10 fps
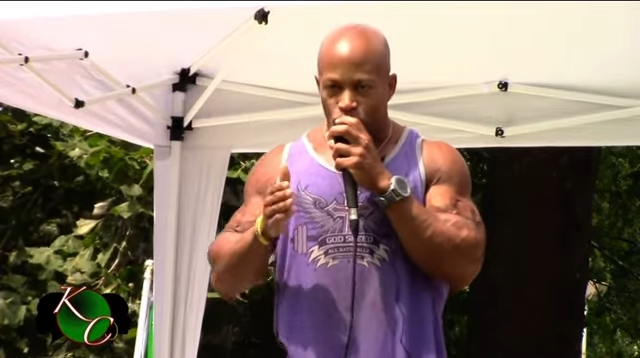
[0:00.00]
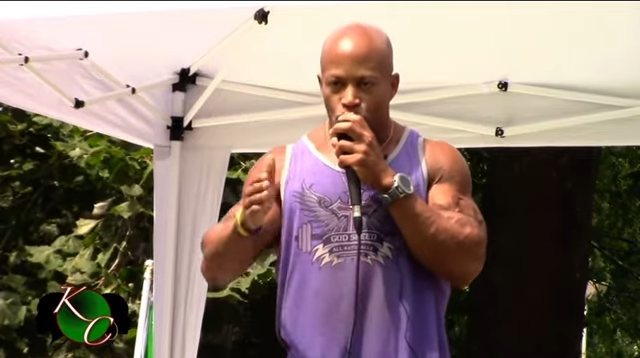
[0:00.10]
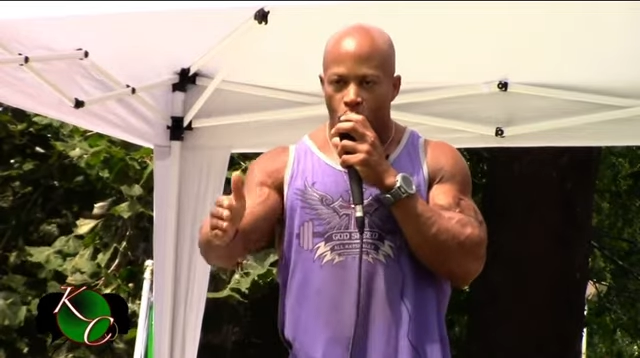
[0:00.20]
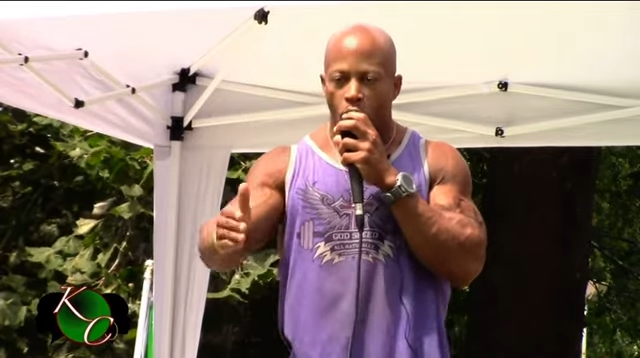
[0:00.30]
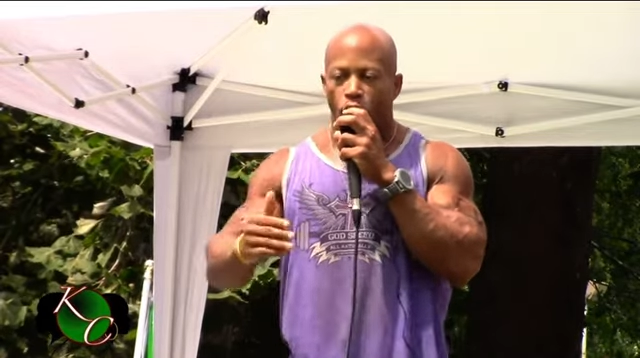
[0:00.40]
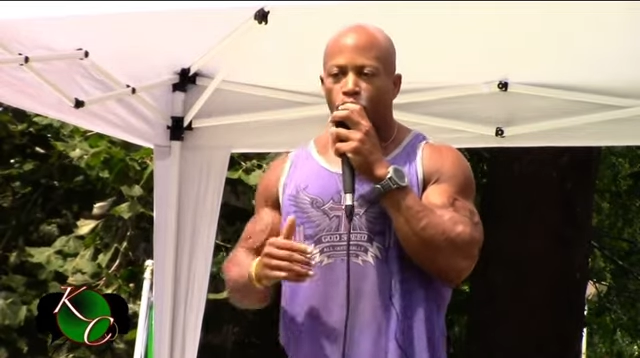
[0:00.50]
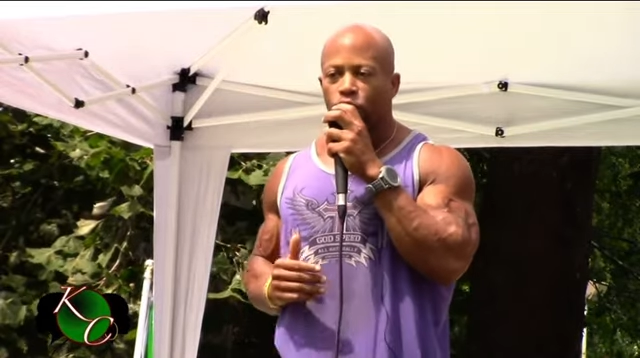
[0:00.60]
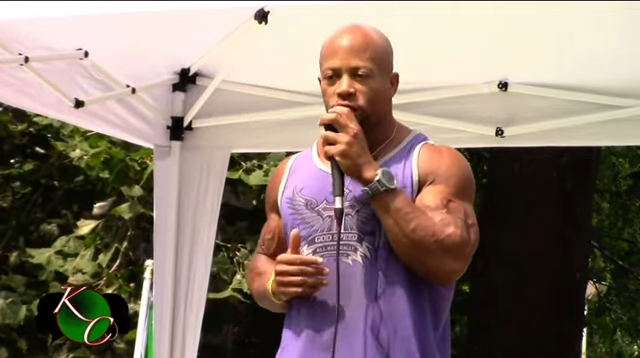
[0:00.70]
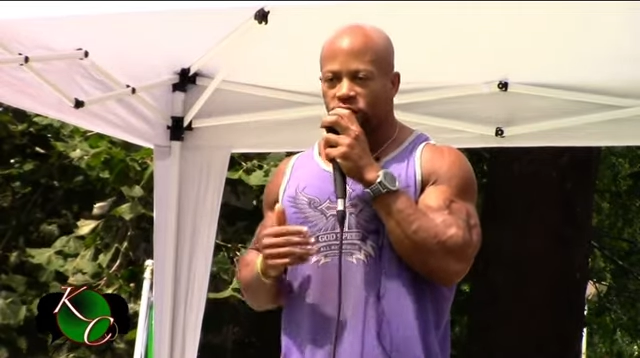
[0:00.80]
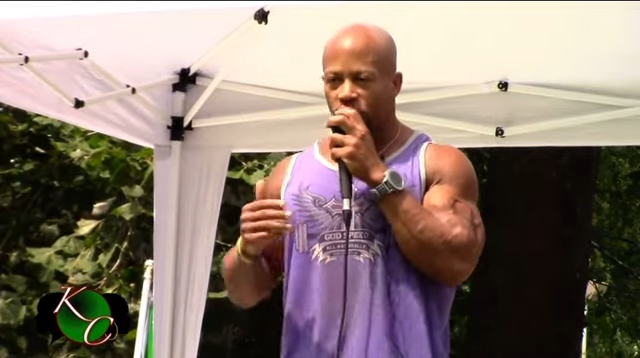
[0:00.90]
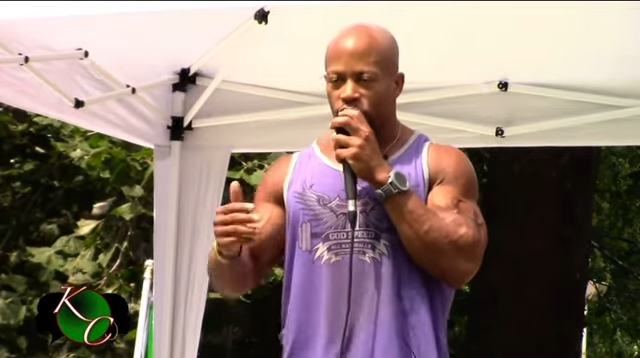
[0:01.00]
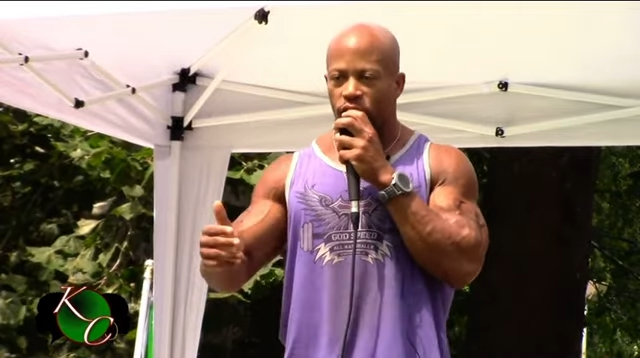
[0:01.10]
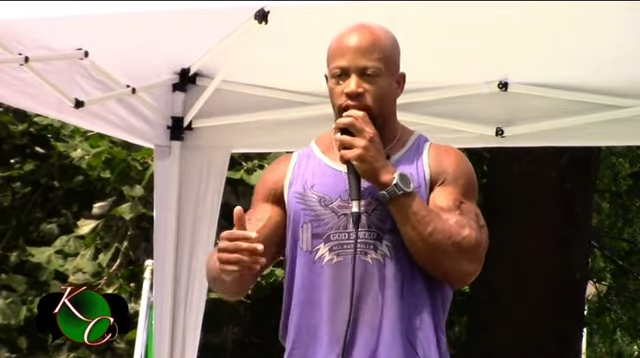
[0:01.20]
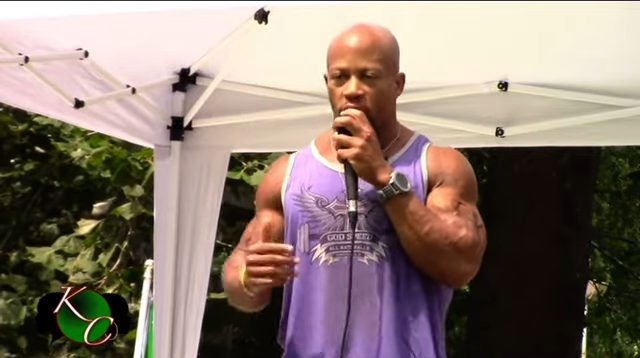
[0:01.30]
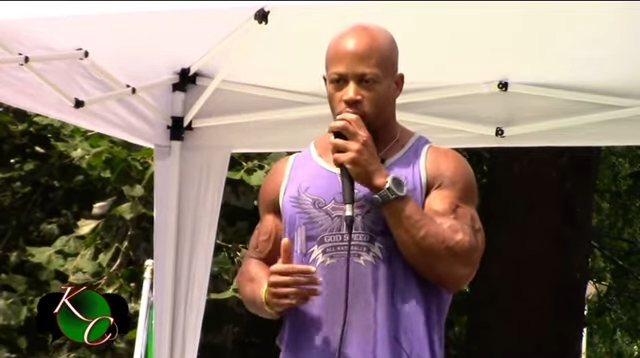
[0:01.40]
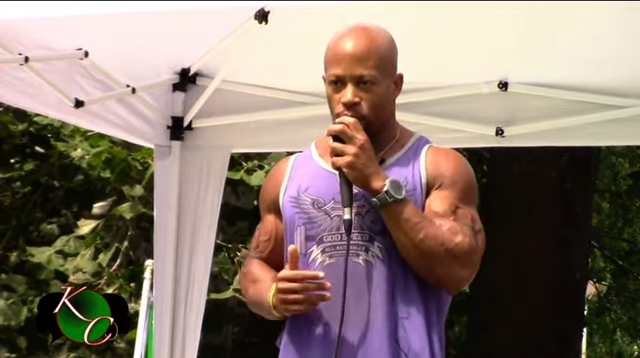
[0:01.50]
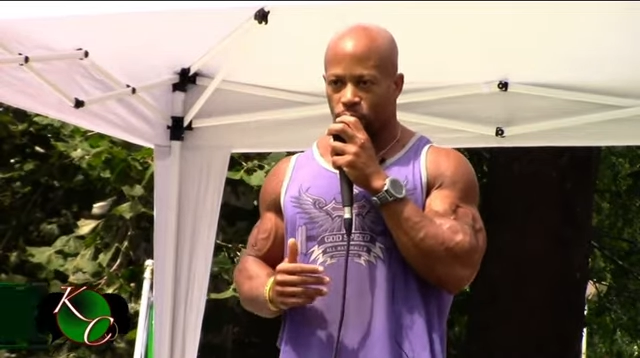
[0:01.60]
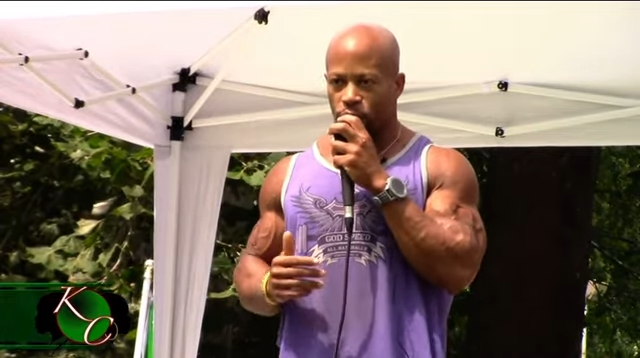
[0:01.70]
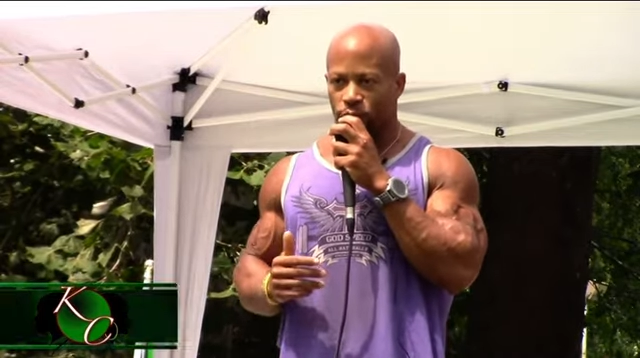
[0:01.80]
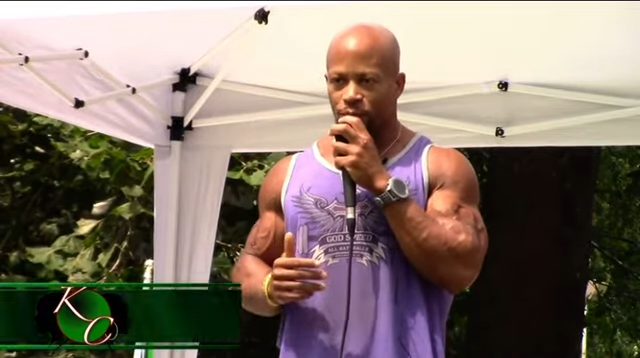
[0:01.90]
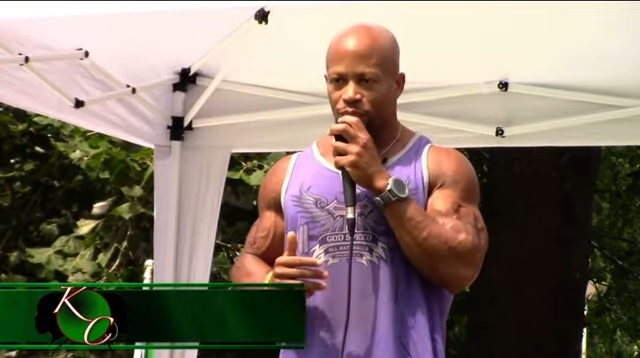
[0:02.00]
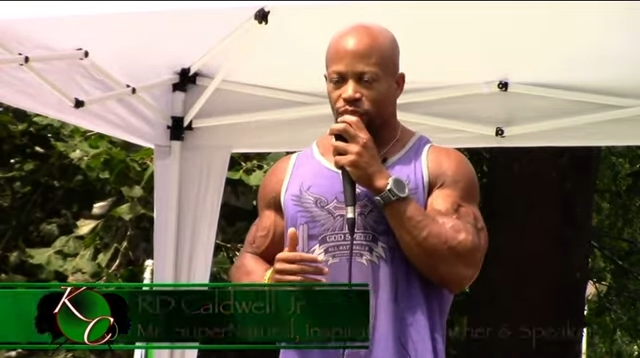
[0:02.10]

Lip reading: You all hold each other accountable.